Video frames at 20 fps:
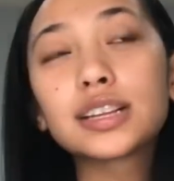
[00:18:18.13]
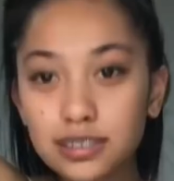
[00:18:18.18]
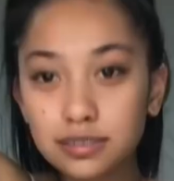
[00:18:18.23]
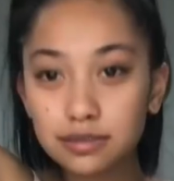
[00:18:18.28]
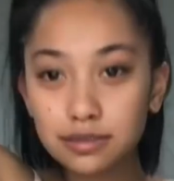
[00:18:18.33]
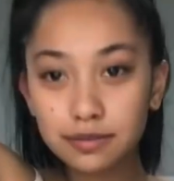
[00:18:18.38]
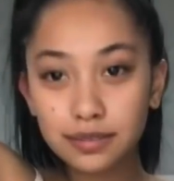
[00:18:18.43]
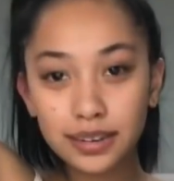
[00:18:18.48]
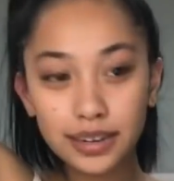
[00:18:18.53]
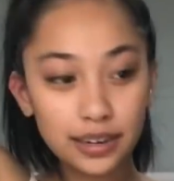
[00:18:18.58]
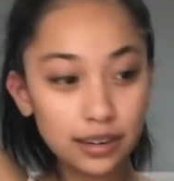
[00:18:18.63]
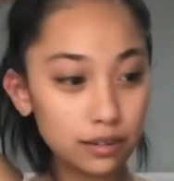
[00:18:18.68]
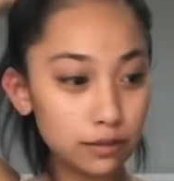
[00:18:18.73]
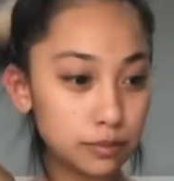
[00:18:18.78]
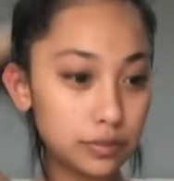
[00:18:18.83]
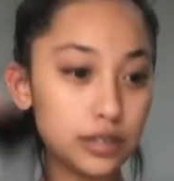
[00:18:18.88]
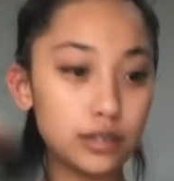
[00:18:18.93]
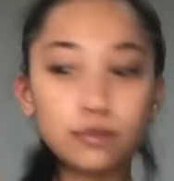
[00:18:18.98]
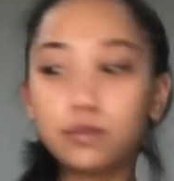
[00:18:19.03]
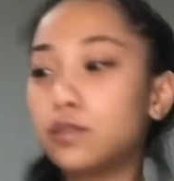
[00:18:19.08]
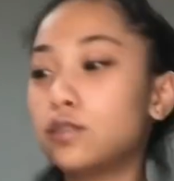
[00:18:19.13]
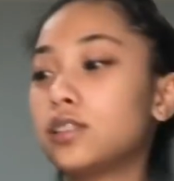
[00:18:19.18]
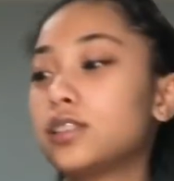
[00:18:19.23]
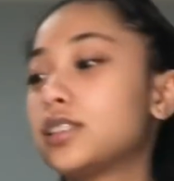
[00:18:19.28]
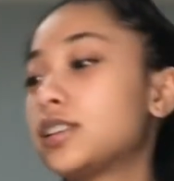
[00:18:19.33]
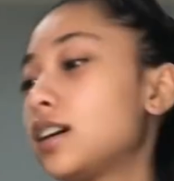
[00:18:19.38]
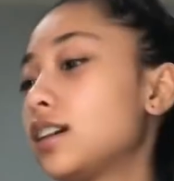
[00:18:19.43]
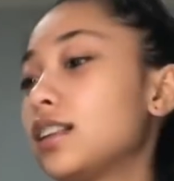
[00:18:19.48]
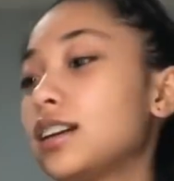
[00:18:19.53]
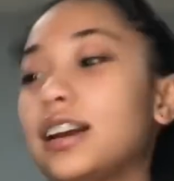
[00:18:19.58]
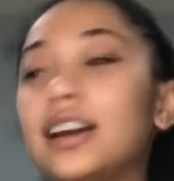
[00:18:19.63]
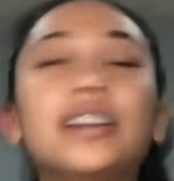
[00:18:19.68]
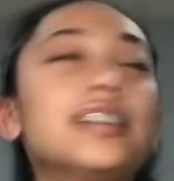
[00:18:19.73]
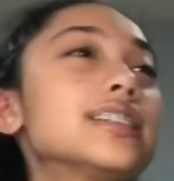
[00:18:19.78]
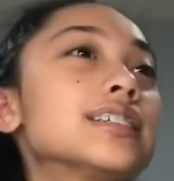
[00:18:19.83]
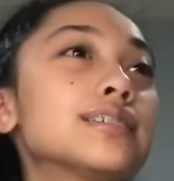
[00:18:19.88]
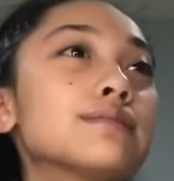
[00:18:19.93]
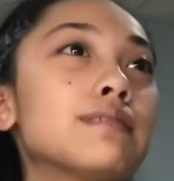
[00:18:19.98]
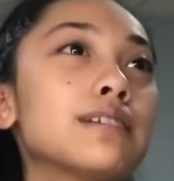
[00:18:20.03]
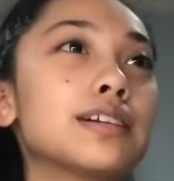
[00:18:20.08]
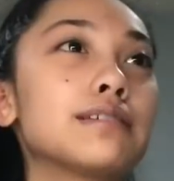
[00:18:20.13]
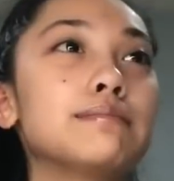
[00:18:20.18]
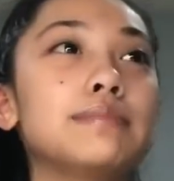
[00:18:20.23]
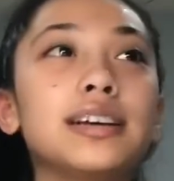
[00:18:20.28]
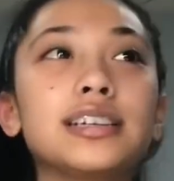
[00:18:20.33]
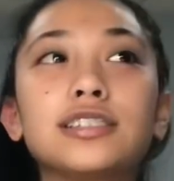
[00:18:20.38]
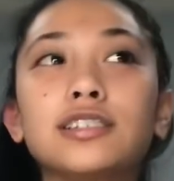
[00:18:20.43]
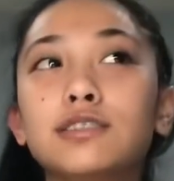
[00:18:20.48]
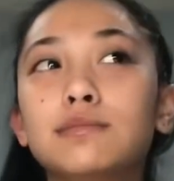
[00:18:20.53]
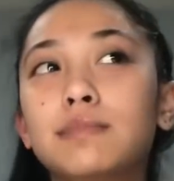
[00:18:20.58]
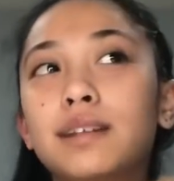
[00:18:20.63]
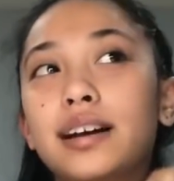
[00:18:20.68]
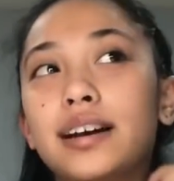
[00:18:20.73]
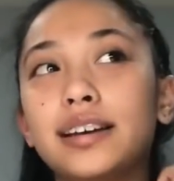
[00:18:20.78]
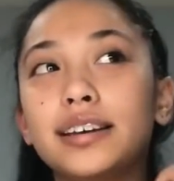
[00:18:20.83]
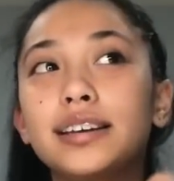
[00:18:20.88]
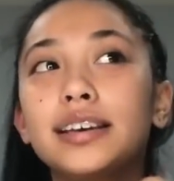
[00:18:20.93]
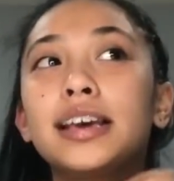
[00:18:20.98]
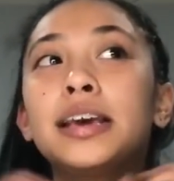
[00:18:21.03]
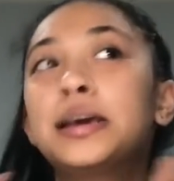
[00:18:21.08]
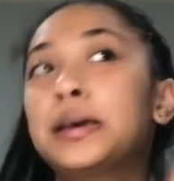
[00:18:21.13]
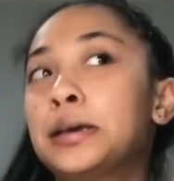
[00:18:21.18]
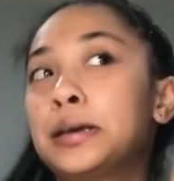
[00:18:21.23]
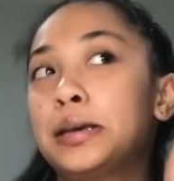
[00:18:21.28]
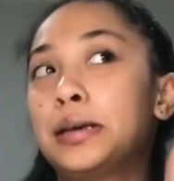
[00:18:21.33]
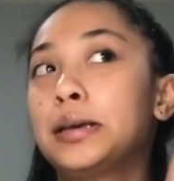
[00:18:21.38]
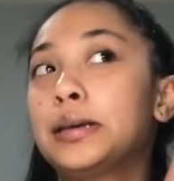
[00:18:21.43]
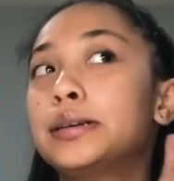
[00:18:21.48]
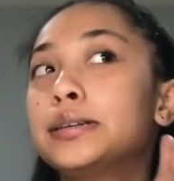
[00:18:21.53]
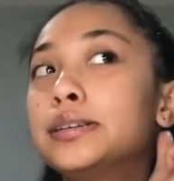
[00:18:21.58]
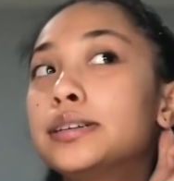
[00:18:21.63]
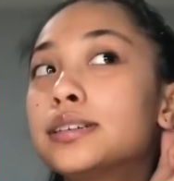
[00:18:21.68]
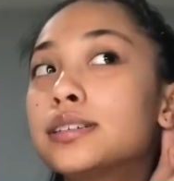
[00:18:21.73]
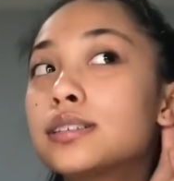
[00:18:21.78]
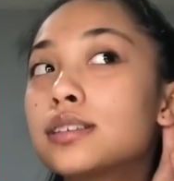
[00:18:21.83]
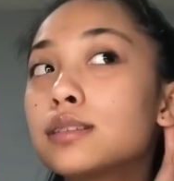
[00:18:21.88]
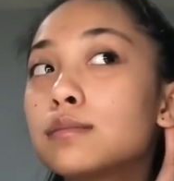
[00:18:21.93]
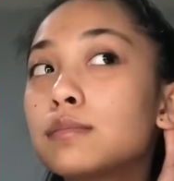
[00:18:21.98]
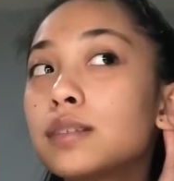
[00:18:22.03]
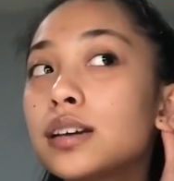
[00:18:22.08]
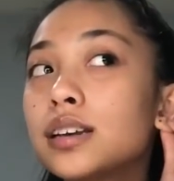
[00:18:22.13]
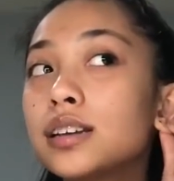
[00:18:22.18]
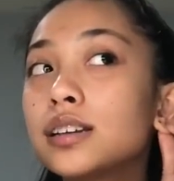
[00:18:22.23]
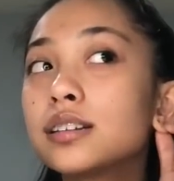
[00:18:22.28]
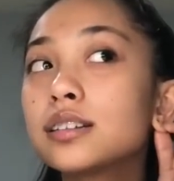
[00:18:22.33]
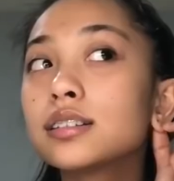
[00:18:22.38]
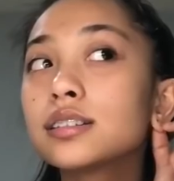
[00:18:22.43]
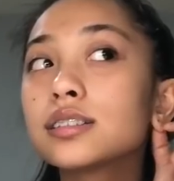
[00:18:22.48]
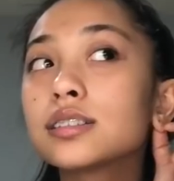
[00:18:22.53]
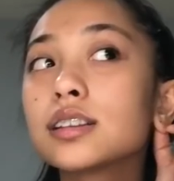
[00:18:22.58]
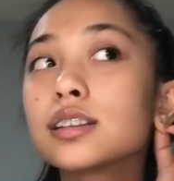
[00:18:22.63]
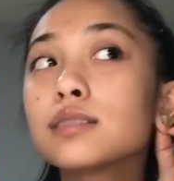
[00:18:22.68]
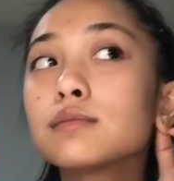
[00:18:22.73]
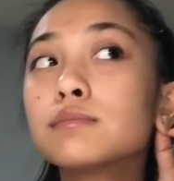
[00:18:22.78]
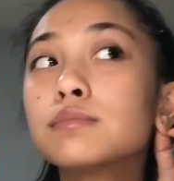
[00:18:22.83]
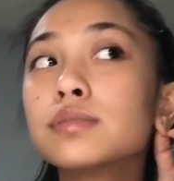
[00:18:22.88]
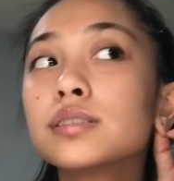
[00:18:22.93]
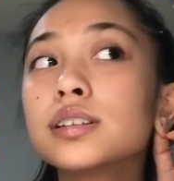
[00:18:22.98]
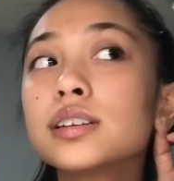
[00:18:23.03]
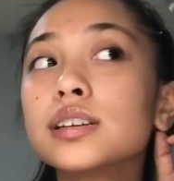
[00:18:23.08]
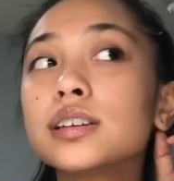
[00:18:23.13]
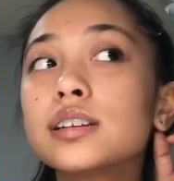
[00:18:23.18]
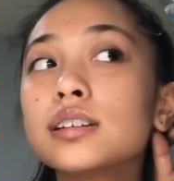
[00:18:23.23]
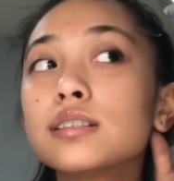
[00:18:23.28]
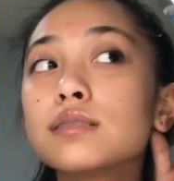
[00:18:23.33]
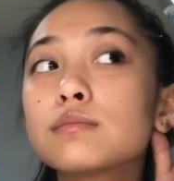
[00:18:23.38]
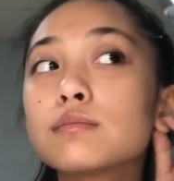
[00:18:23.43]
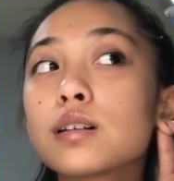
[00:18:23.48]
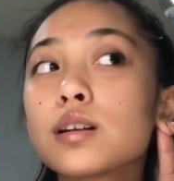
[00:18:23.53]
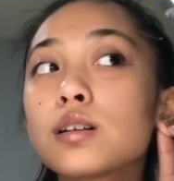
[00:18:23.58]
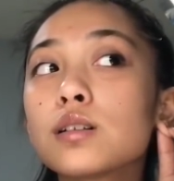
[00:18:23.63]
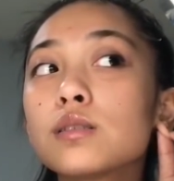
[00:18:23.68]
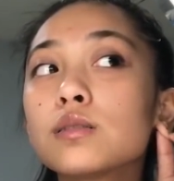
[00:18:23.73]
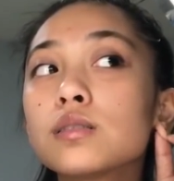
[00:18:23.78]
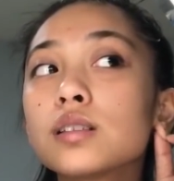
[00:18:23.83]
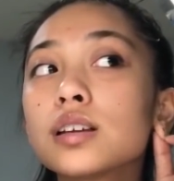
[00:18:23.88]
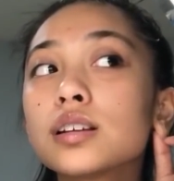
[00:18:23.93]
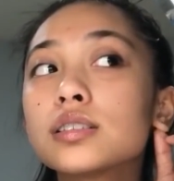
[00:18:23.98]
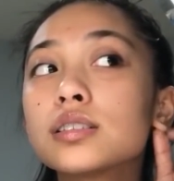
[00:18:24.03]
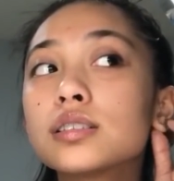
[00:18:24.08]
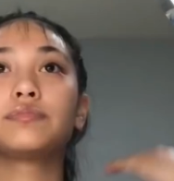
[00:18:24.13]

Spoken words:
I put my hair up in a ponytail, and I just want to mess with my edges, and my ear is like bleeding, bro.